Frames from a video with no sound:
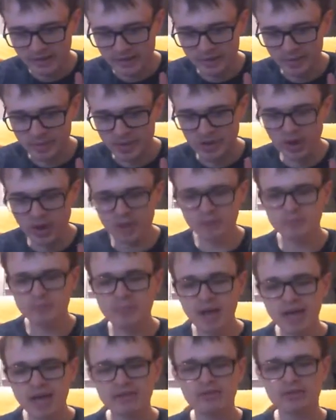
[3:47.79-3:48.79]
because
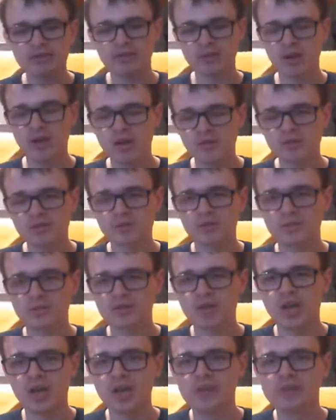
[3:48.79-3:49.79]
Microsoft was
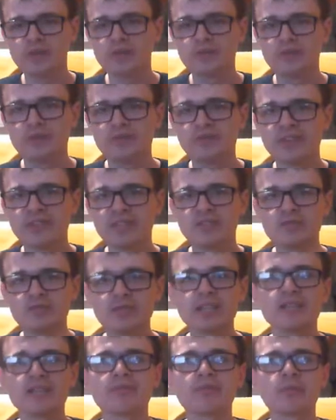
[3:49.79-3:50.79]
so
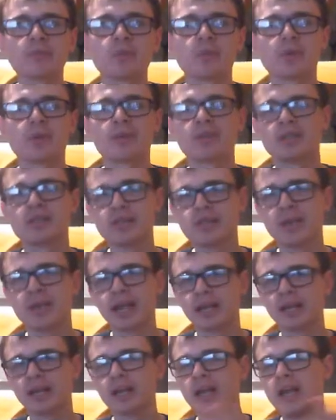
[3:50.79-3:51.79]
restrictive with what they were
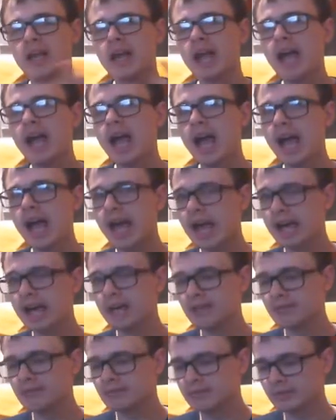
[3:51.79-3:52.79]
doing,
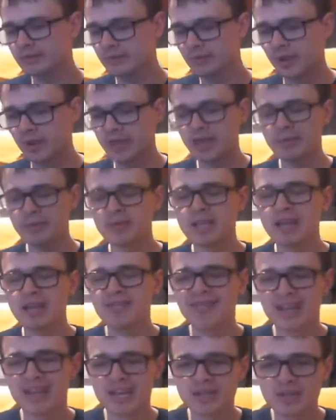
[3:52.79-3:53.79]
um, what they would let
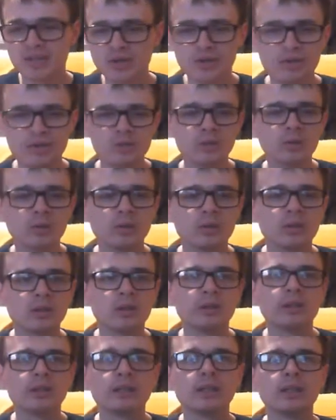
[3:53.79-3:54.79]
Rare do,
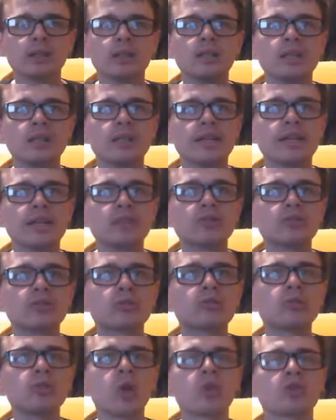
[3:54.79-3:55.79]
it just
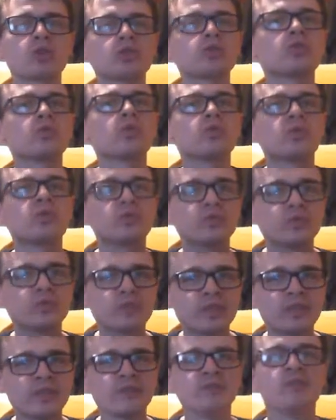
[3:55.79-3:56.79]
lost
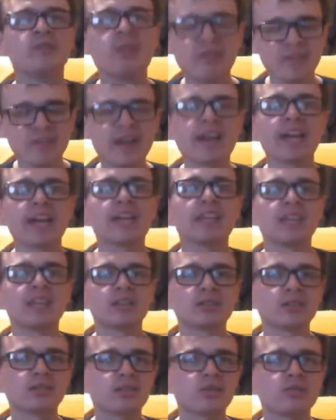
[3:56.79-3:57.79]
the the Rare. They
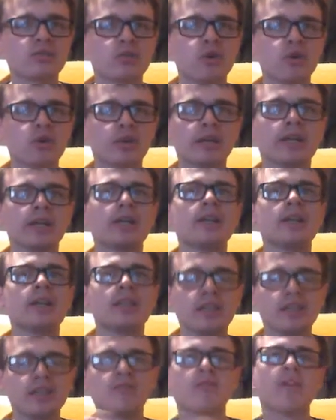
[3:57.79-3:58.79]
just took
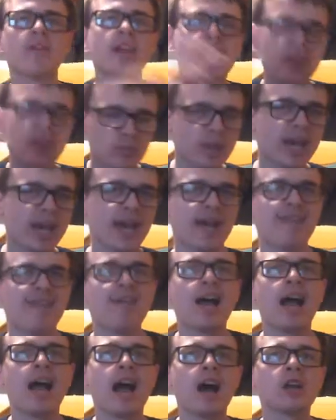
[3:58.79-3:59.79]
the rear
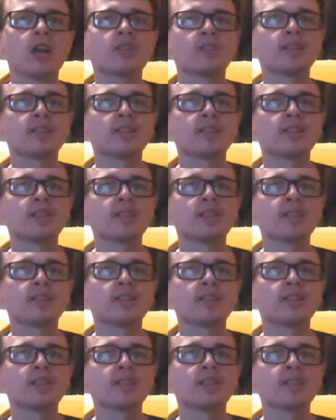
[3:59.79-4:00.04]
out of the